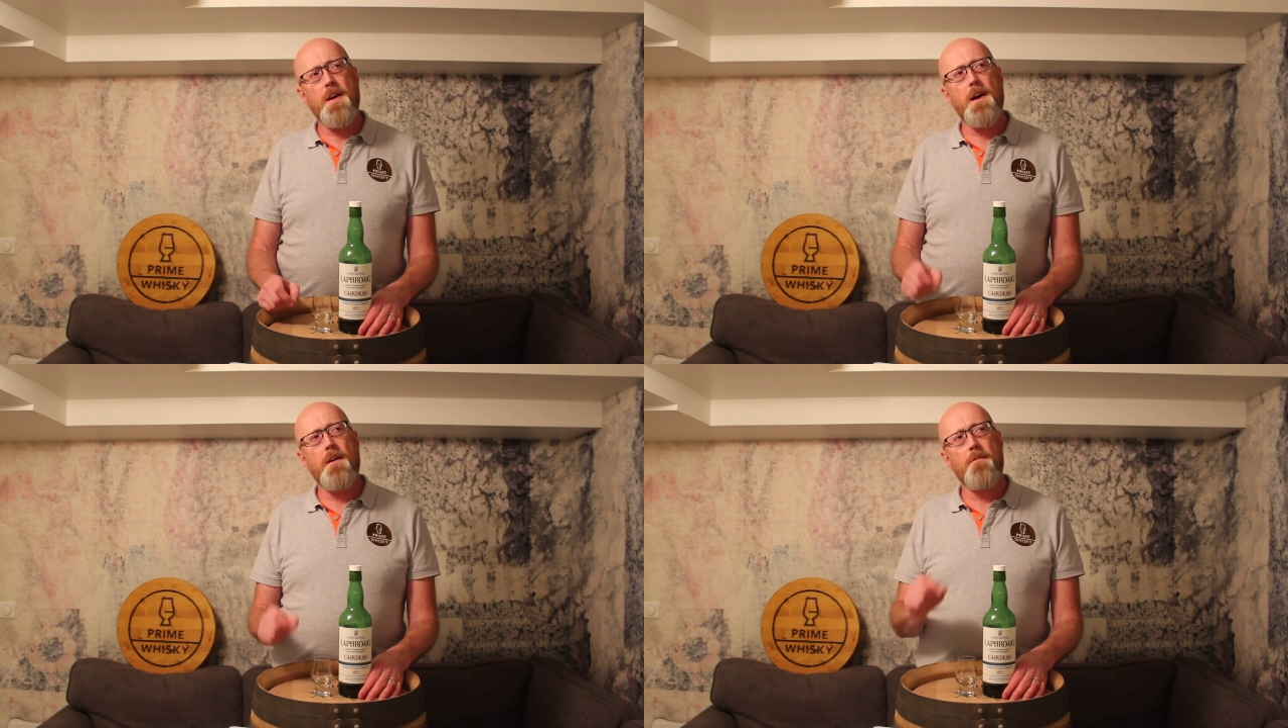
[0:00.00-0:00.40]

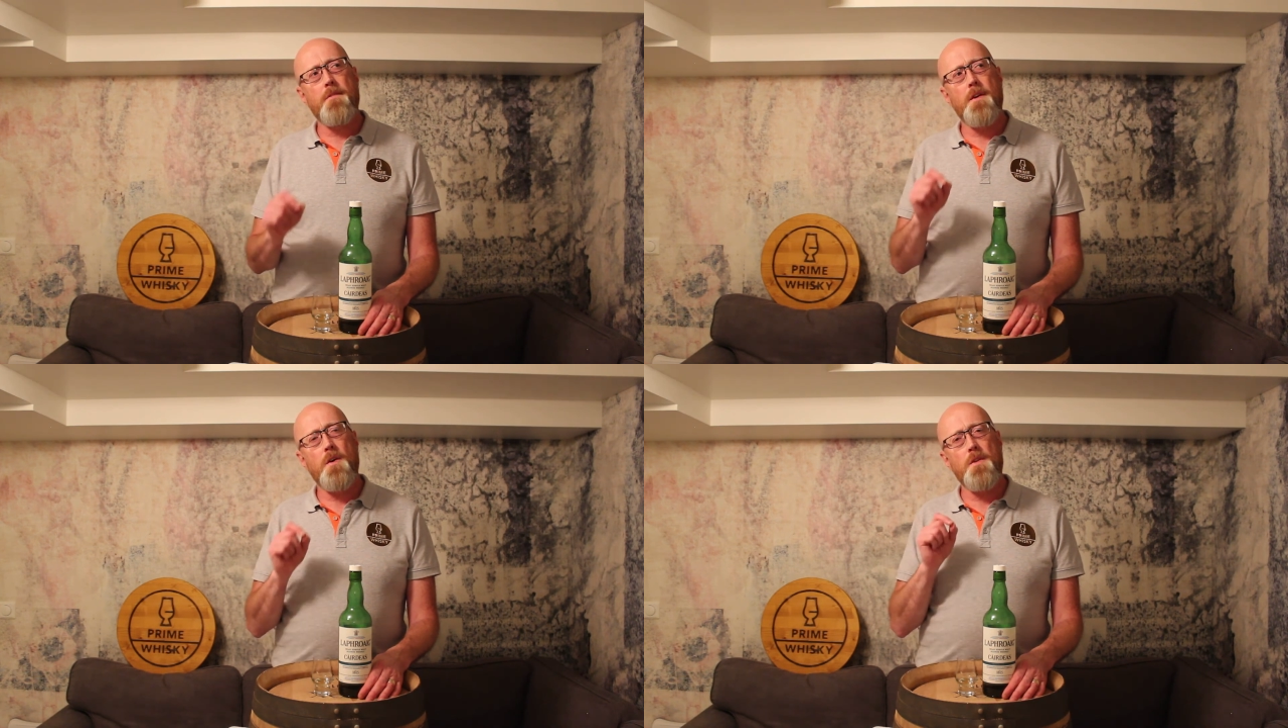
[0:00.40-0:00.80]
I have
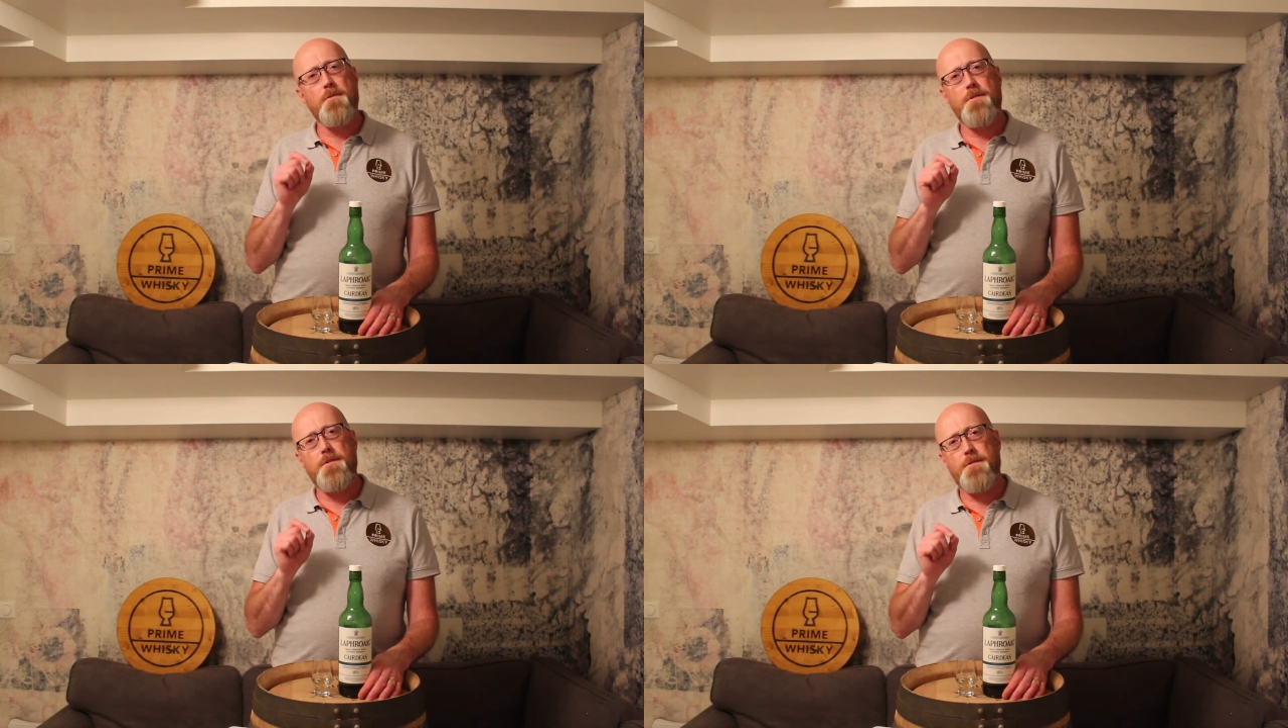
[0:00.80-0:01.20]
on the
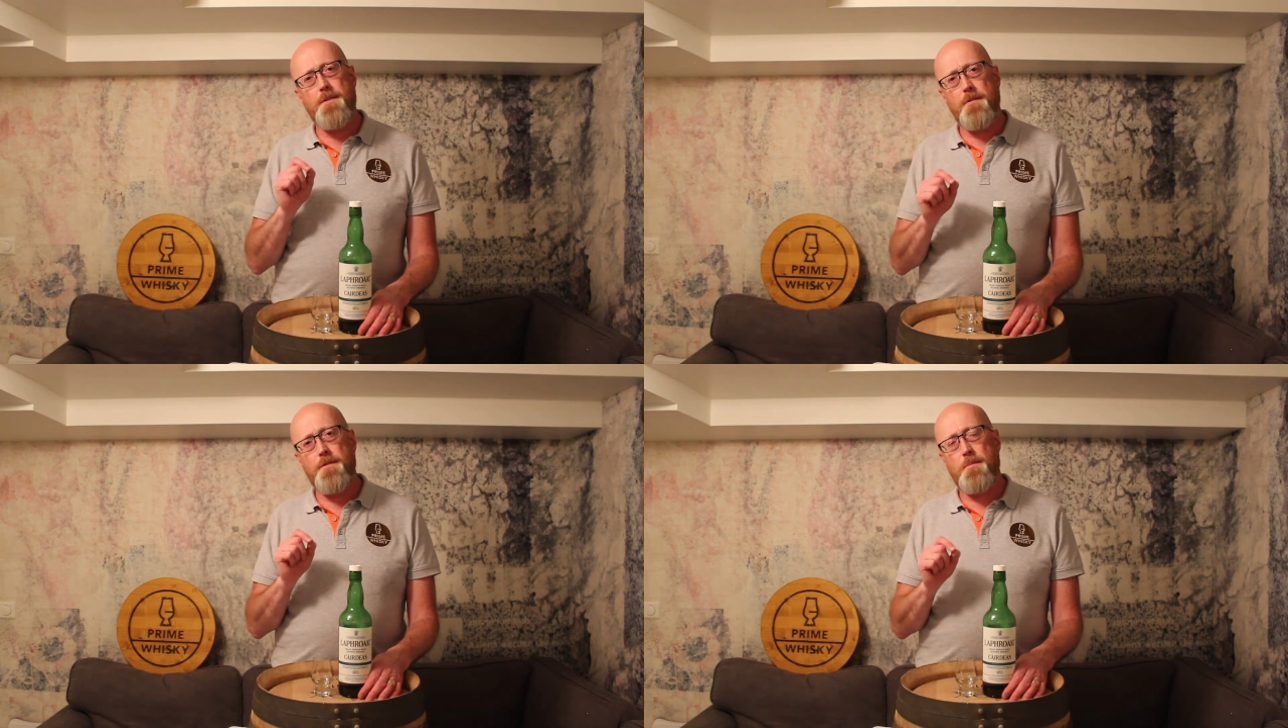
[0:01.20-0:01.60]

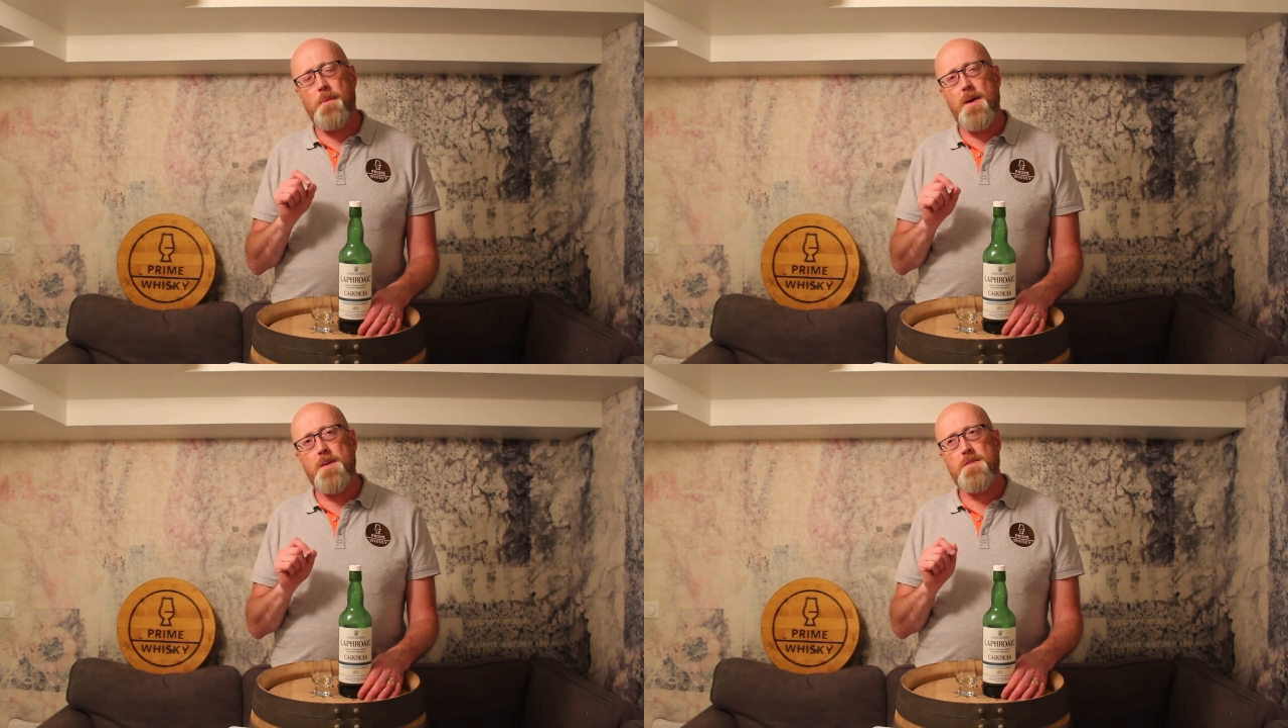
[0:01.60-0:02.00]
5th
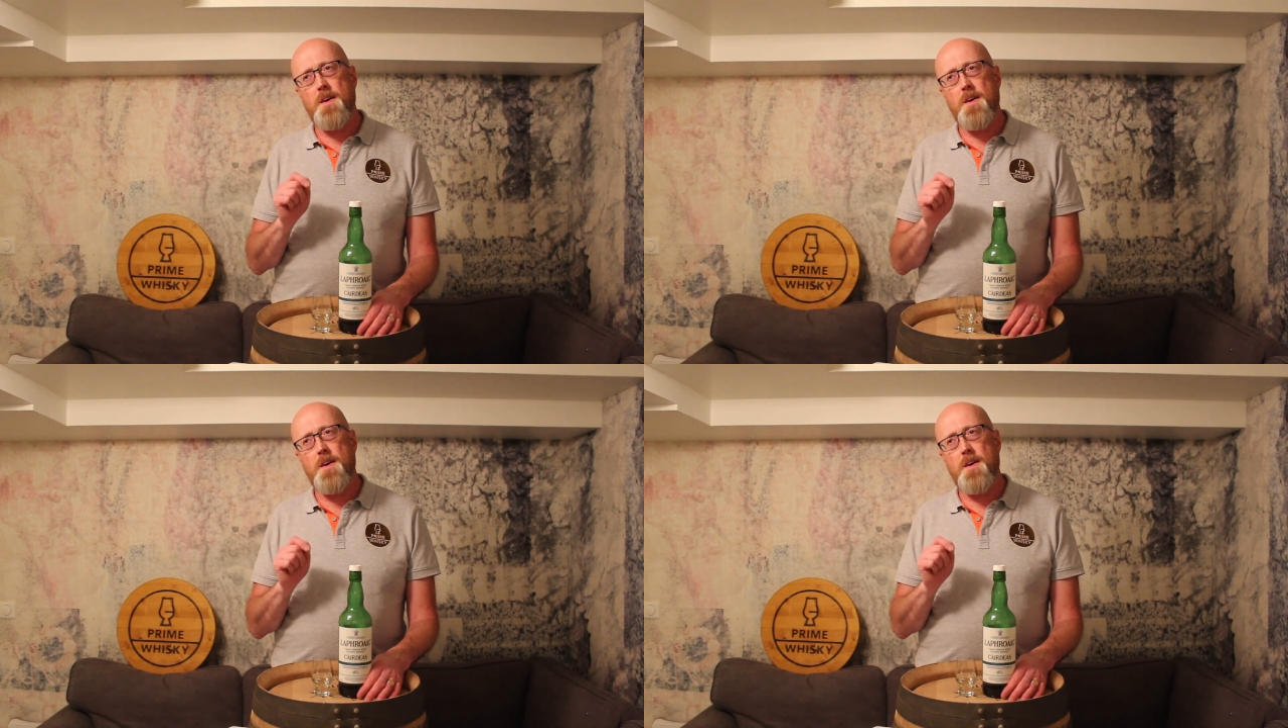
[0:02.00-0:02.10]
place,